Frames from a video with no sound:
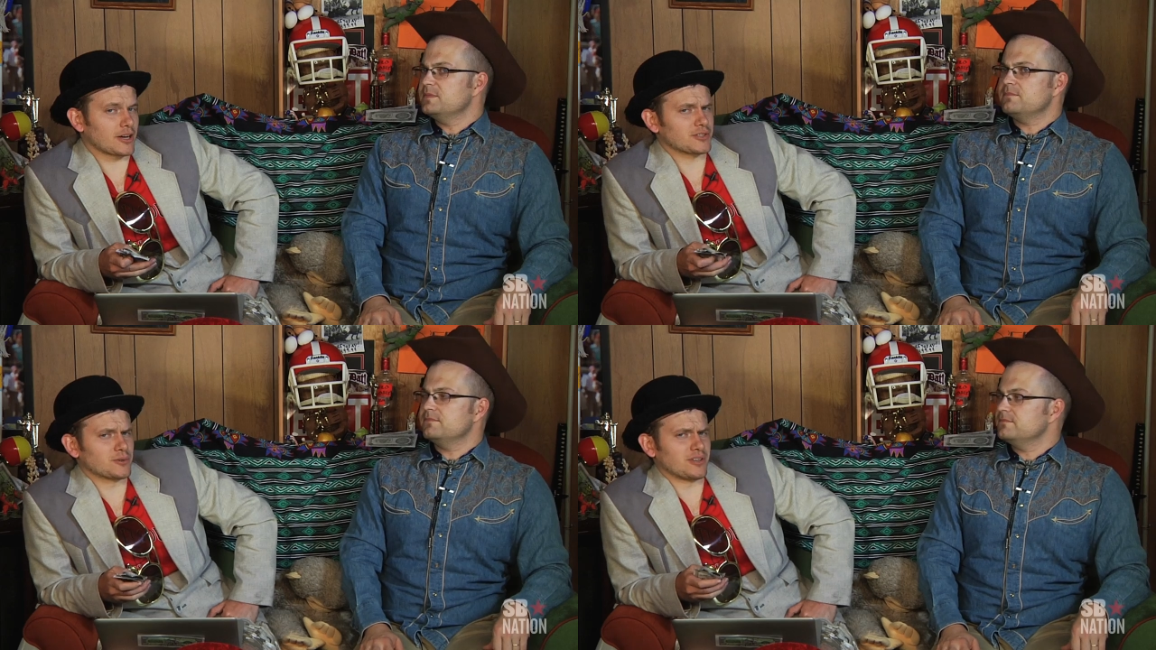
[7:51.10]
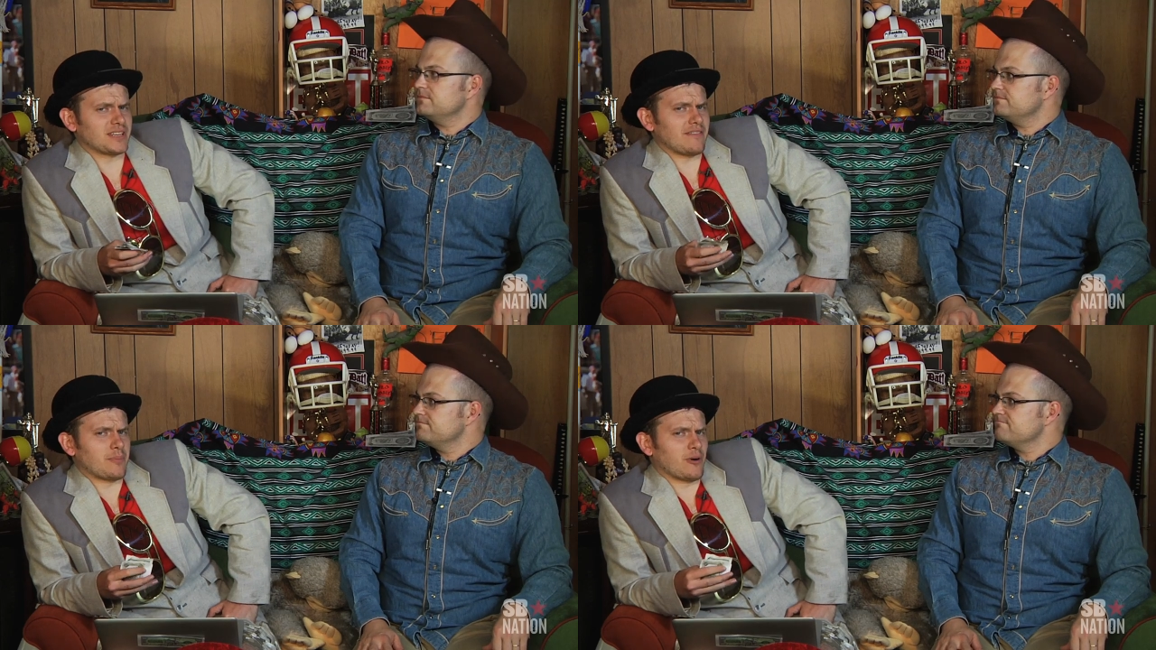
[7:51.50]
Speaker 1: You're going to score
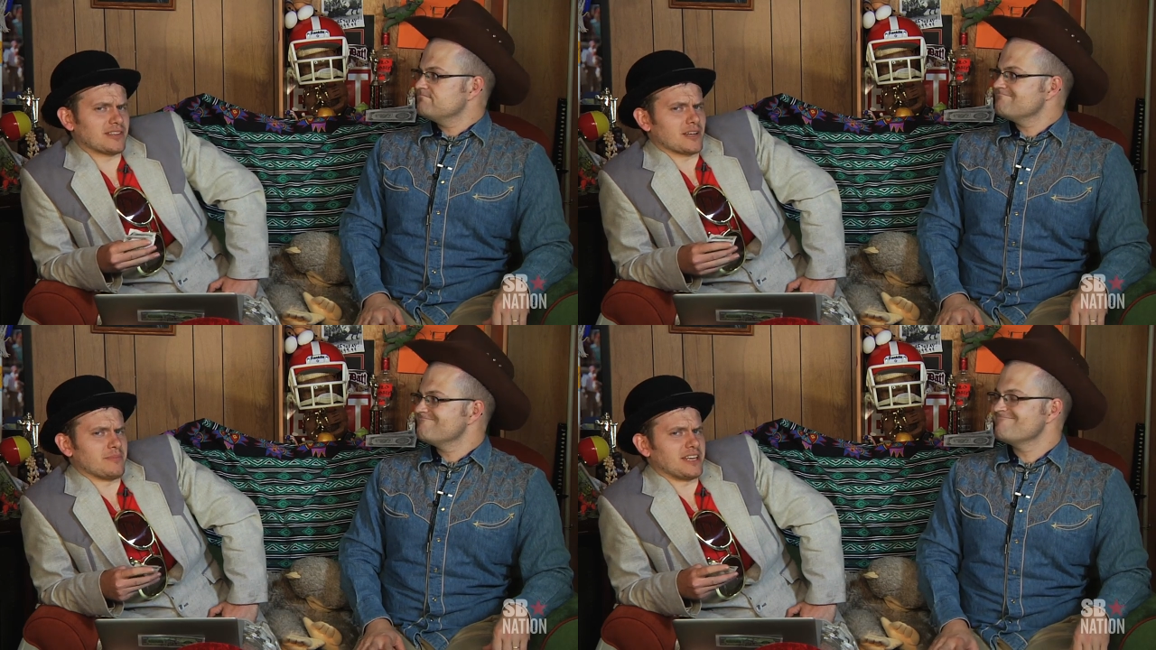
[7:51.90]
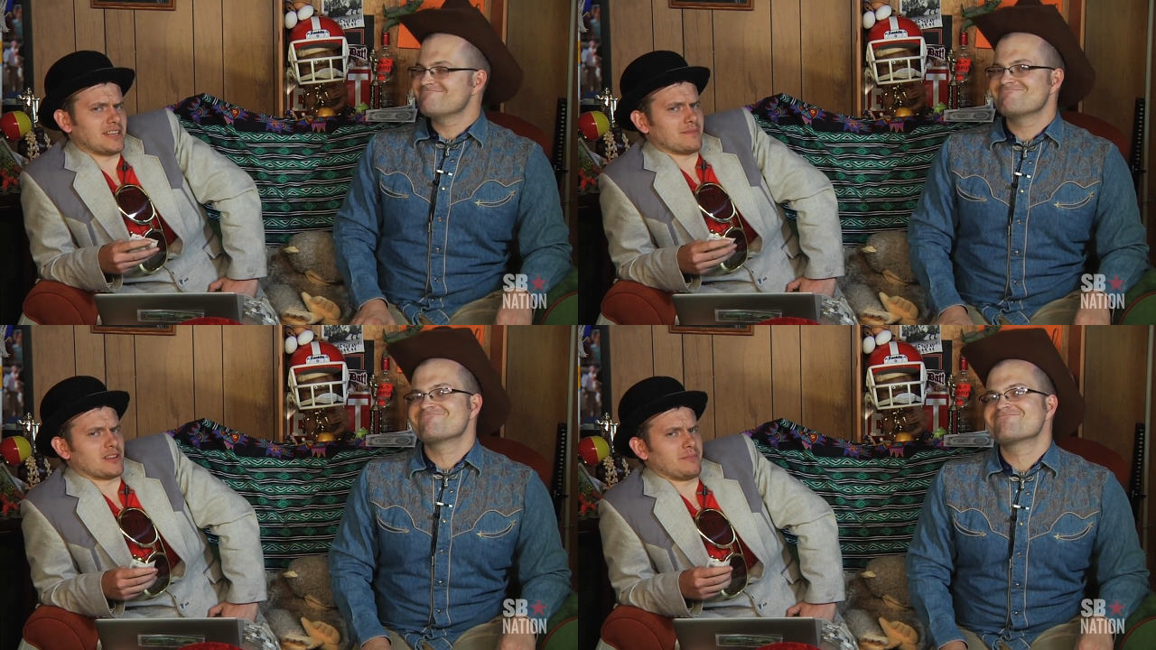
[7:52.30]
70 points on many
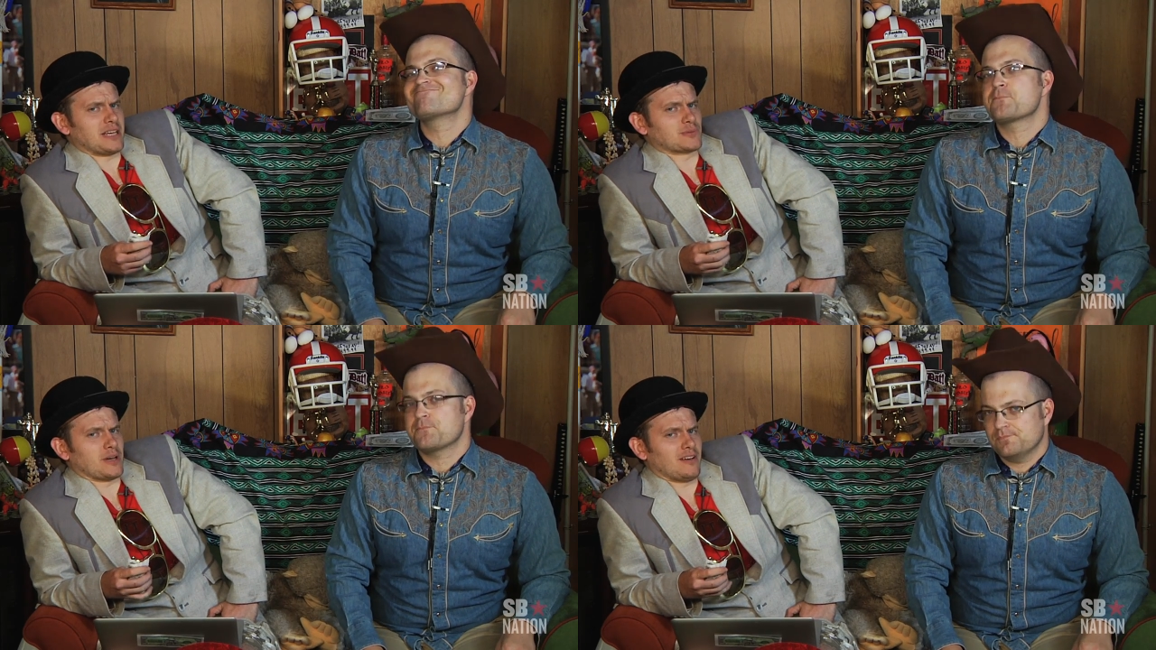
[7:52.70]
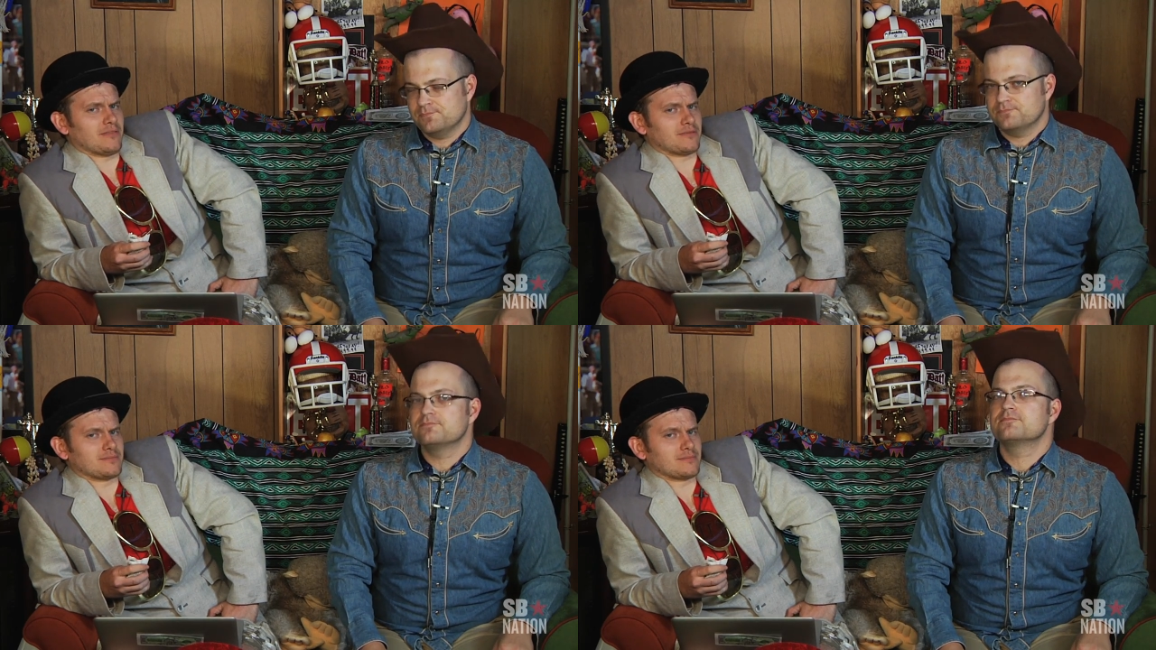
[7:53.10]
teams in the Big 12.